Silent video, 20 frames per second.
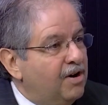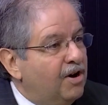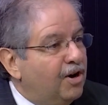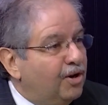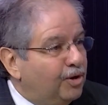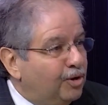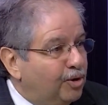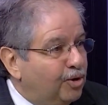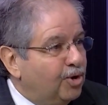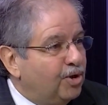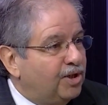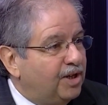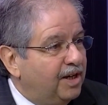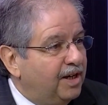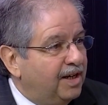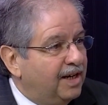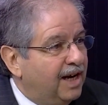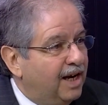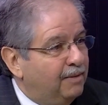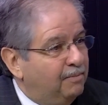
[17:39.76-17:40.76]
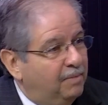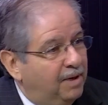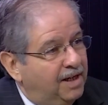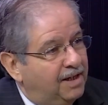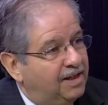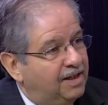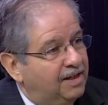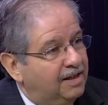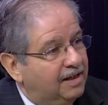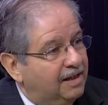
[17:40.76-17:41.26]
looking at
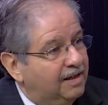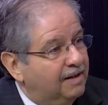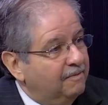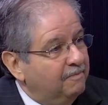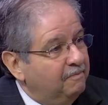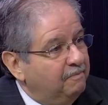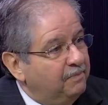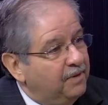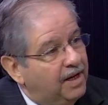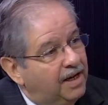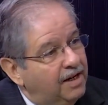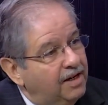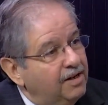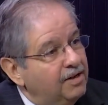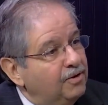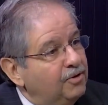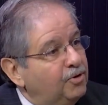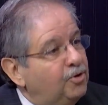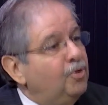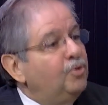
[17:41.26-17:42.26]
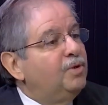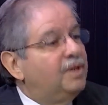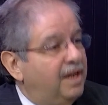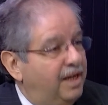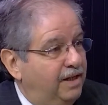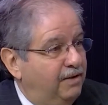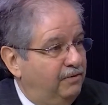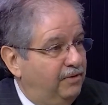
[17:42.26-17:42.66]
making it a 2-day event.